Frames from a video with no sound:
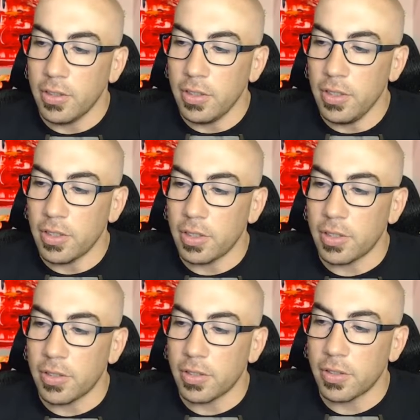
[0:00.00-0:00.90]

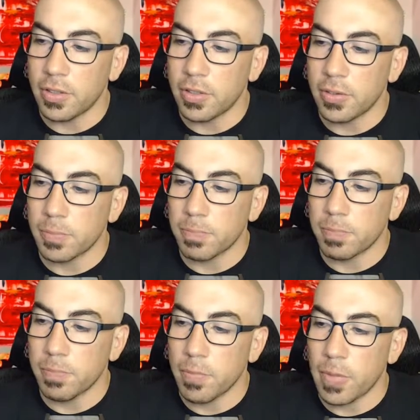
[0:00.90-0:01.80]

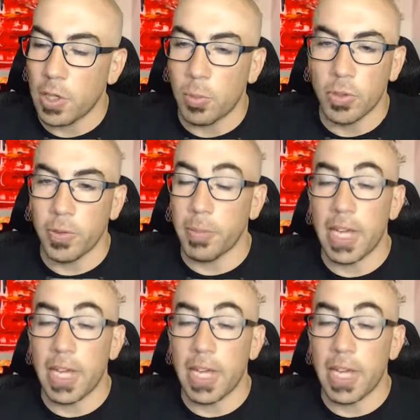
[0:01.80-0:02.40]
It almost flipped.